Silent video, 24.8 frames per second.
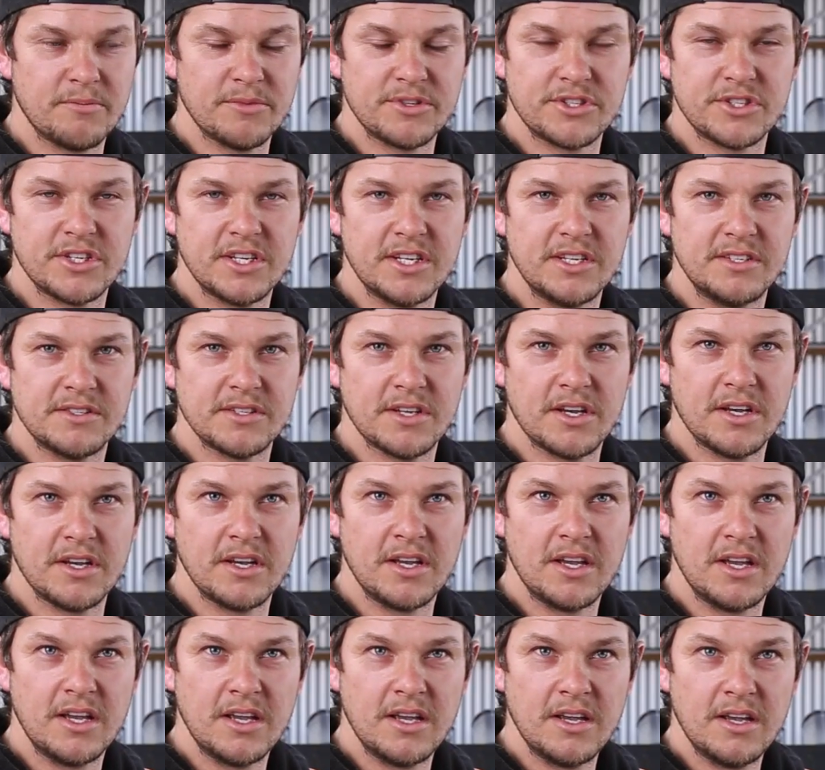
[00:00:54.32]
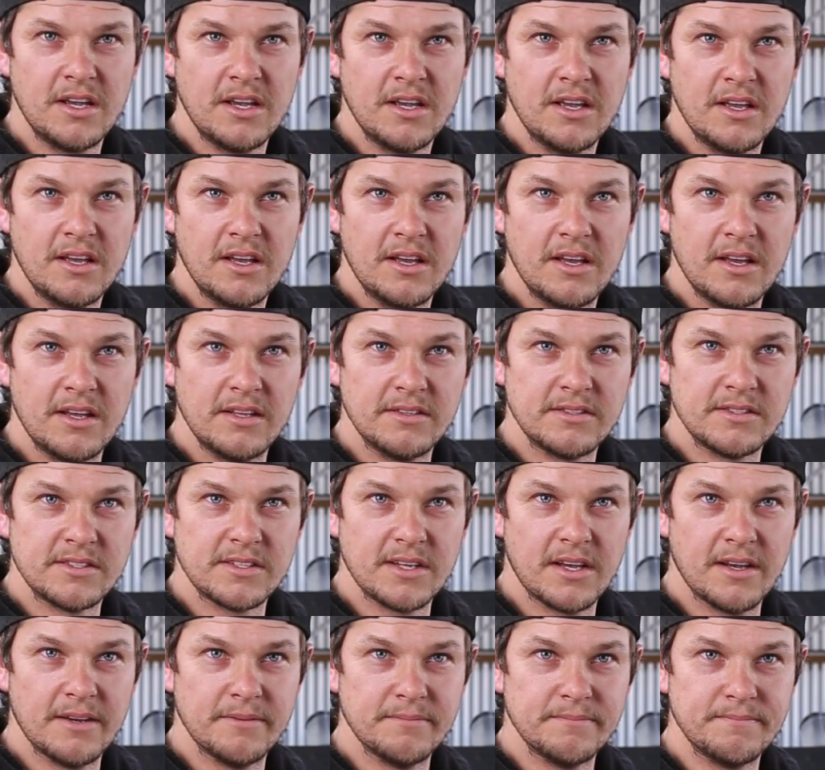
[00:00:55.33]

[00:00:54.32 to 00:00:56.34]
machine. So it's